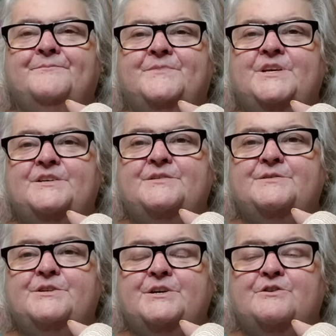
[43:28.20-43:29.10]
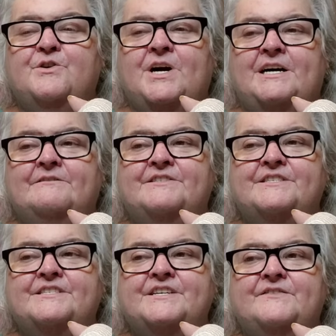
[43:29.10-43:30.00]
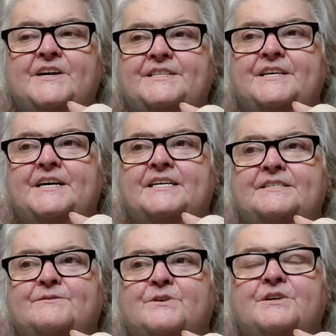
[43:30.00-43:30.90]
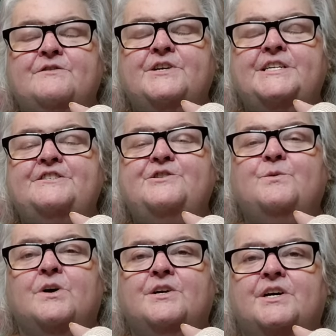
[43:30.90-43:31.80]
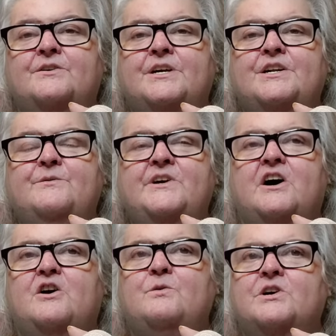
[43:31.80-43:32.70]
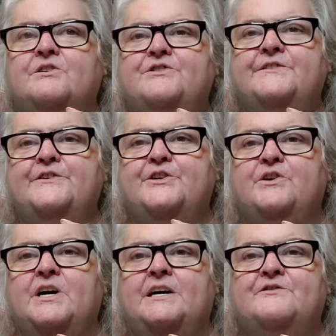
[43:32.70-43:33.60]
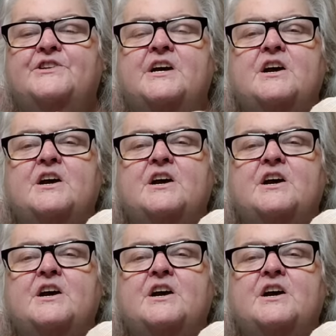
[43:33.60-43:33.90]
This, you know, crafts and stuff like that. Whatever it is you work on. I know we all work on different crafts.